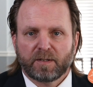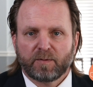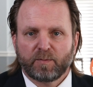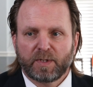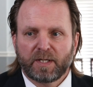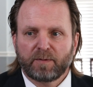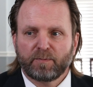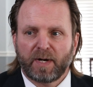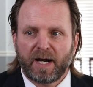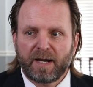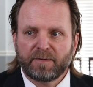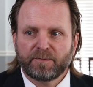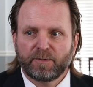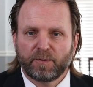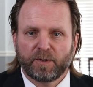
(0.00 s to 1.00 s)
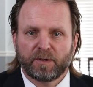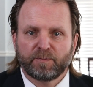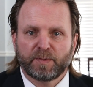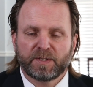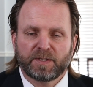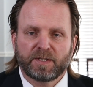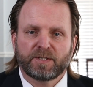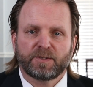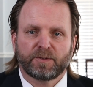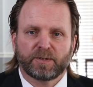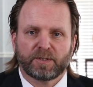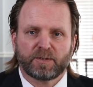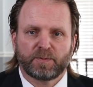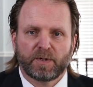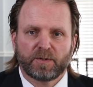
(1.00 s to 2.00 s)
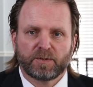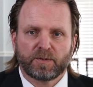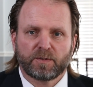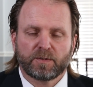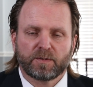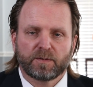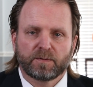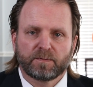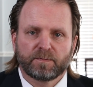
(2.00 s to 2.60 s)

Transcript: being mindful of potential exposures.